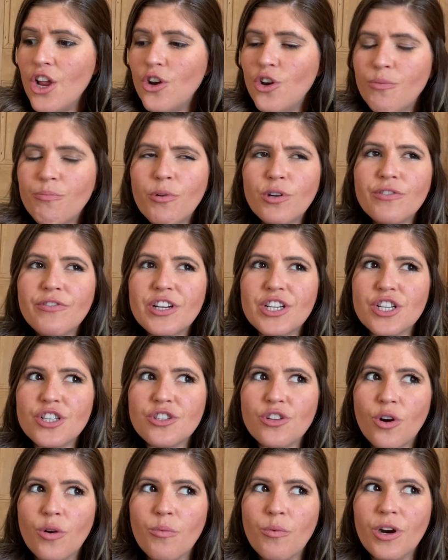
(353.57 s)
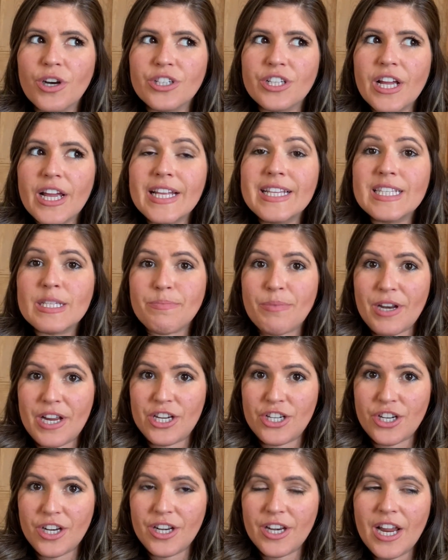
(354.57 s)
Motivation is the wrong word,
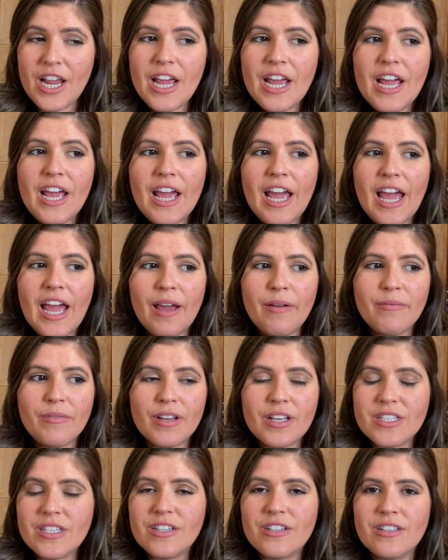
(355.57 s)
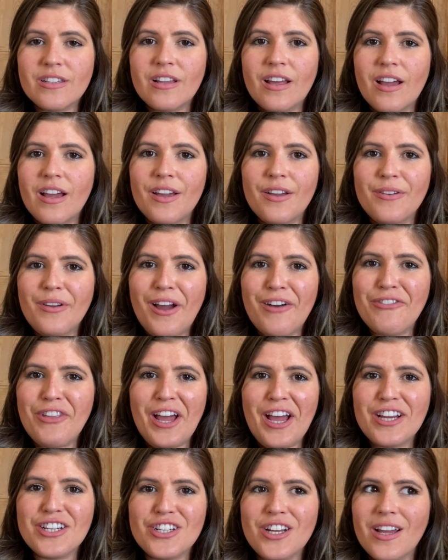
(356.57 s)
inspiration. Um, considering that I have the
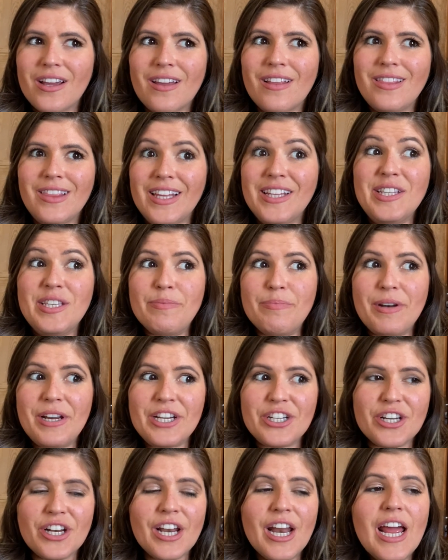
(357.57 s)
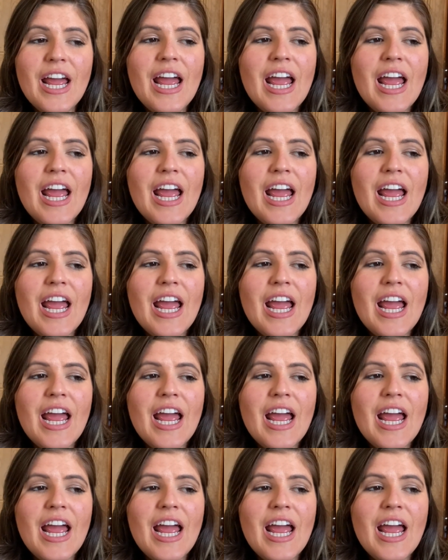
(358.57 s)
hashtag Lynnspiration.